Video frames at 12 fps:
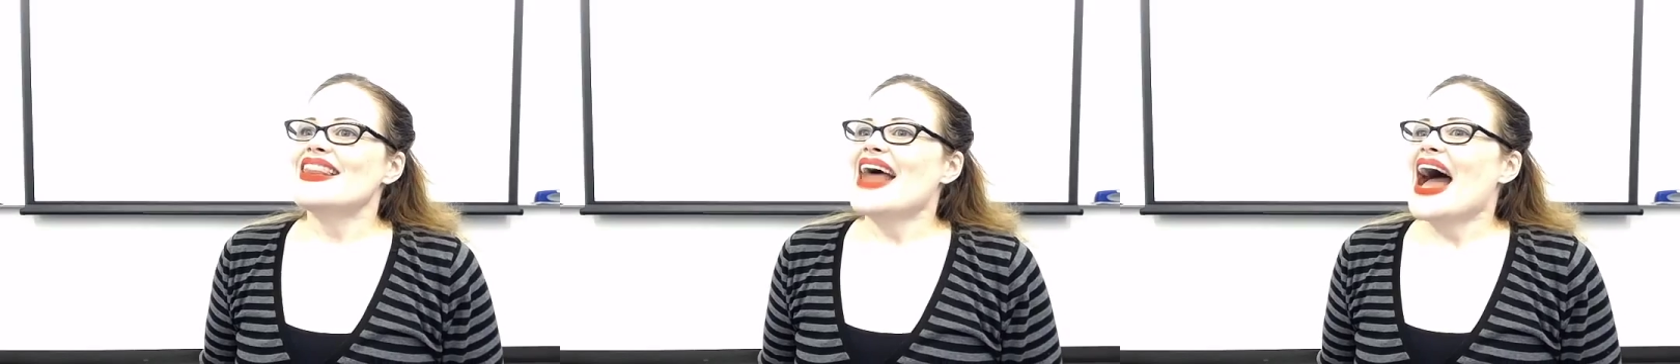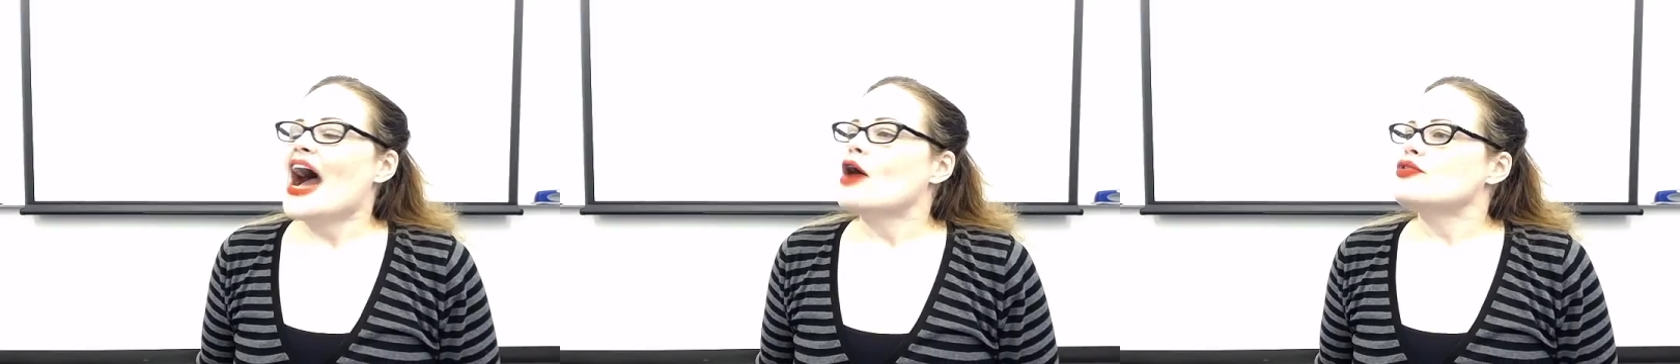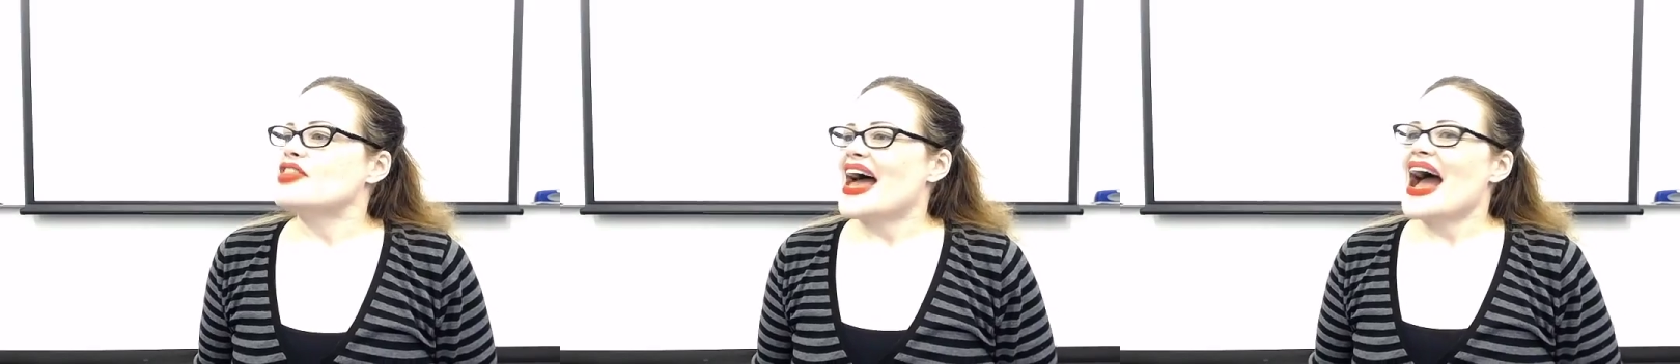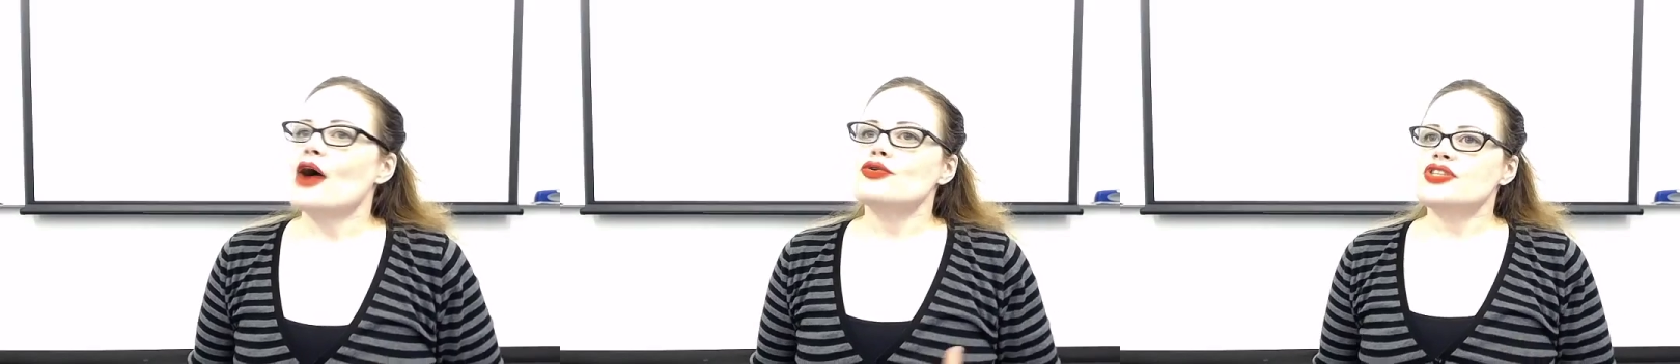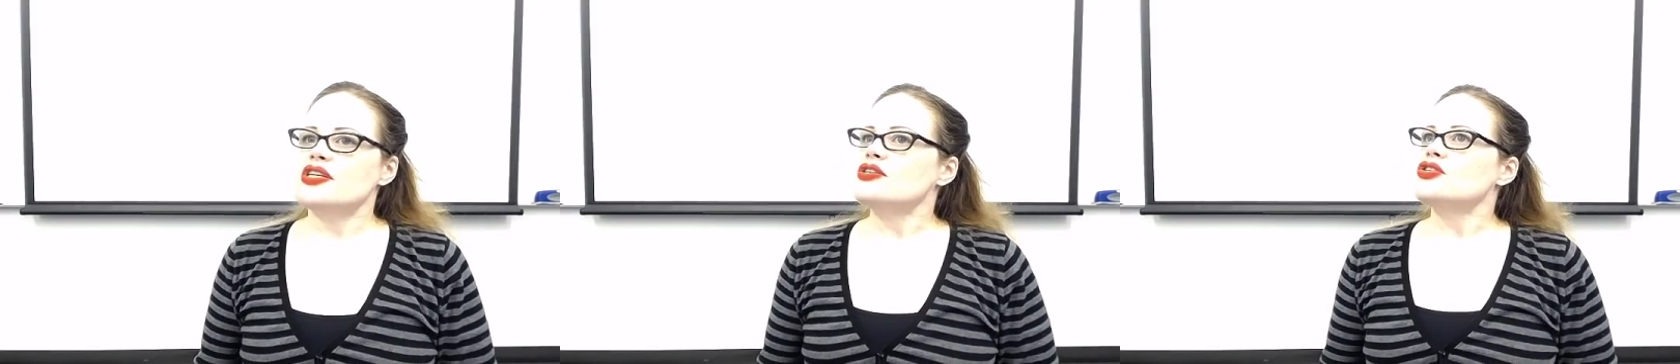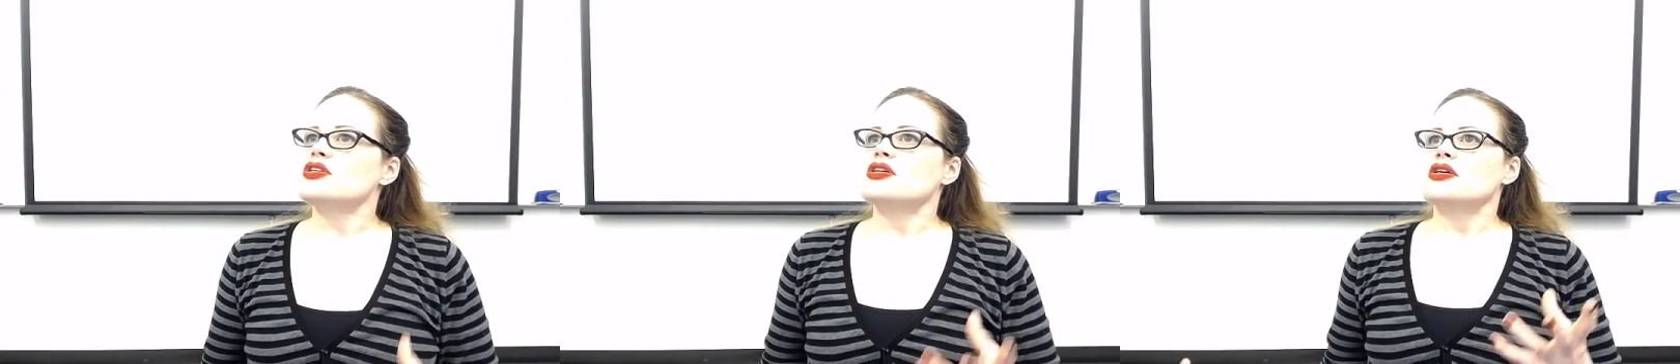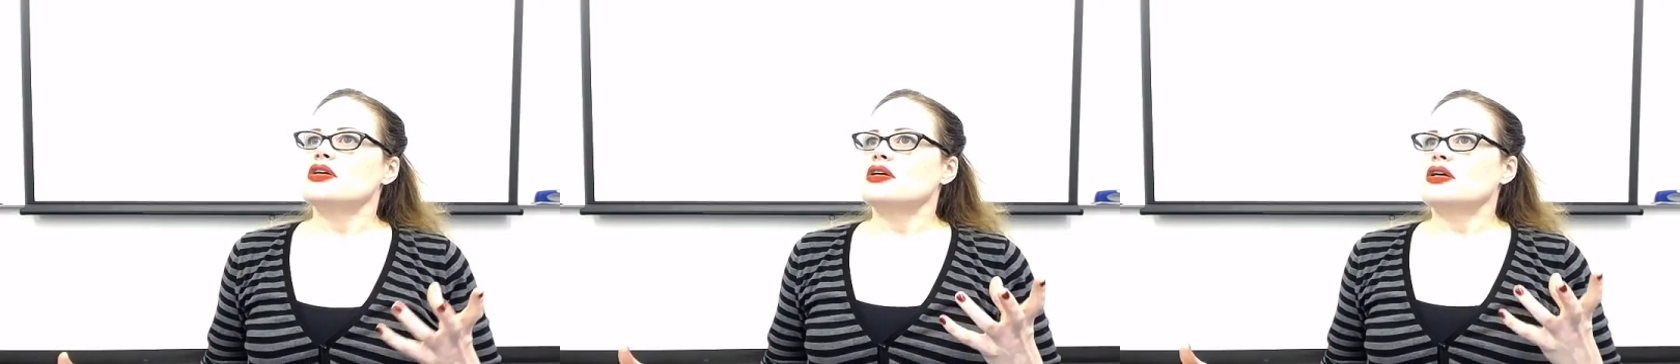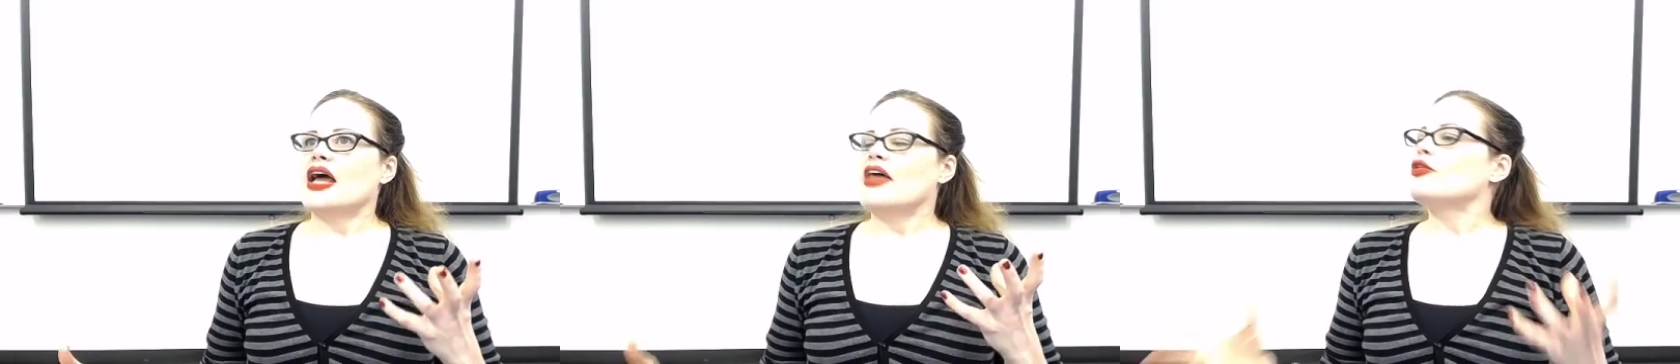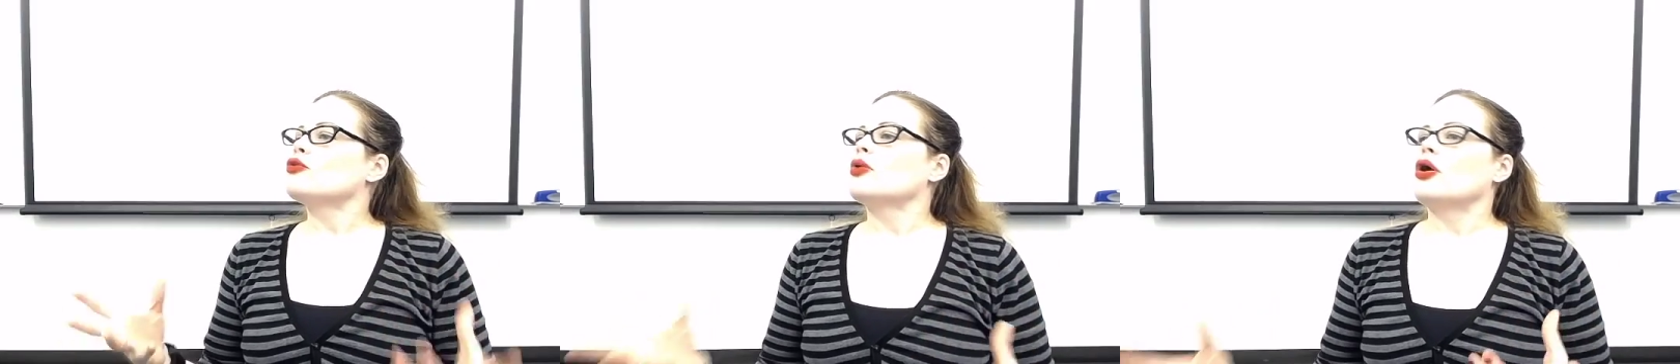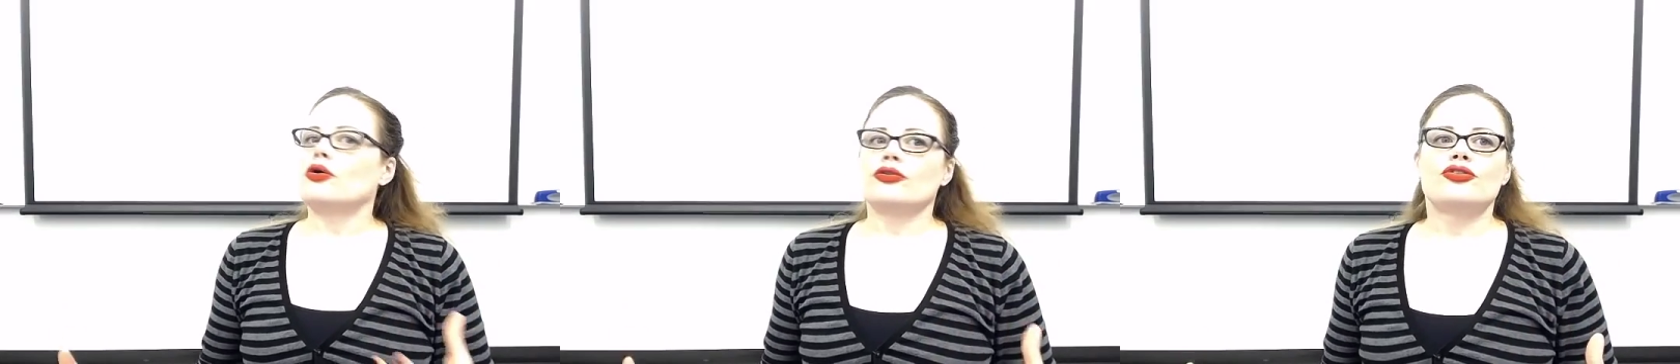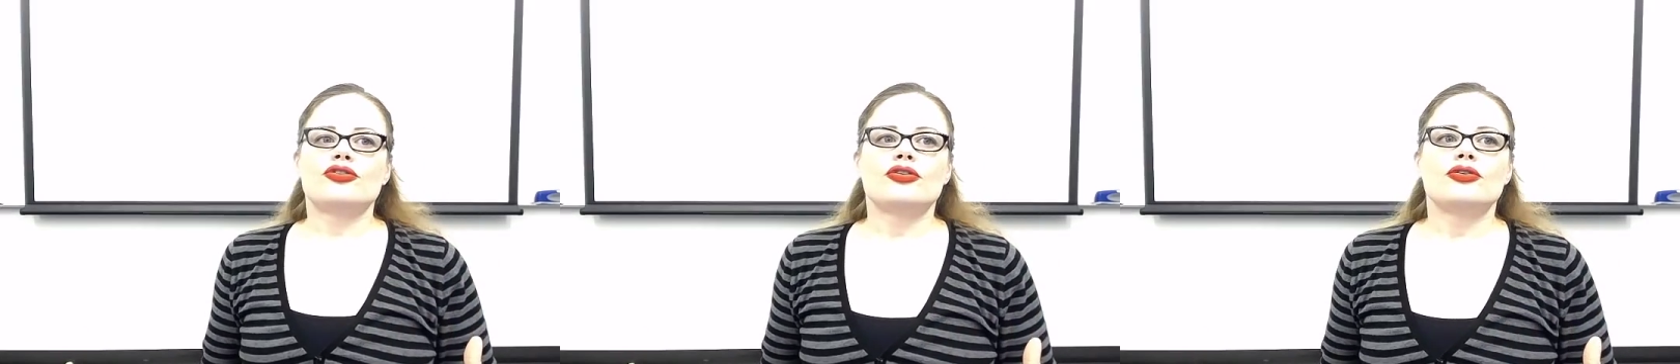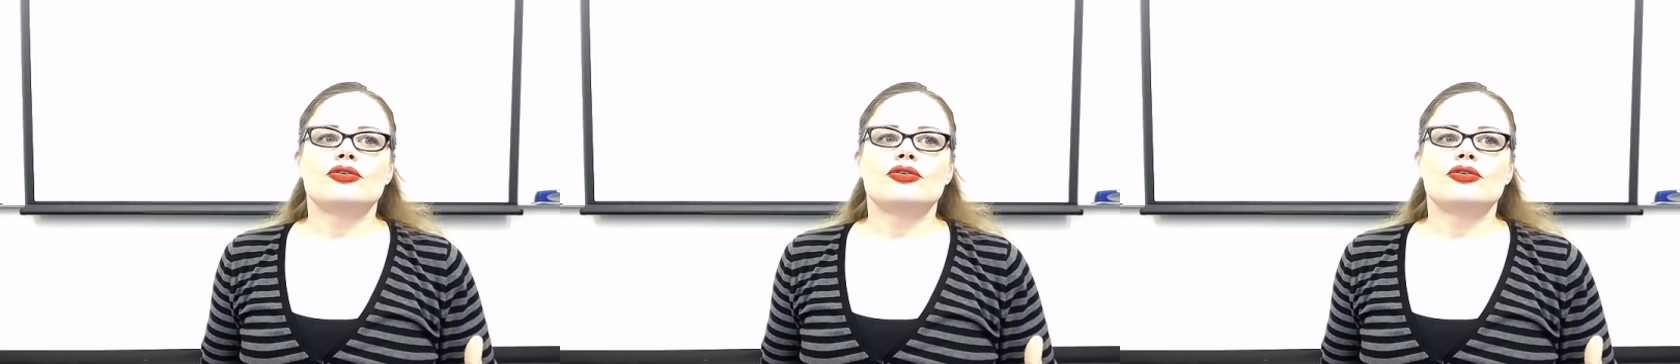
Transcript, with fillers: how the houses and the roads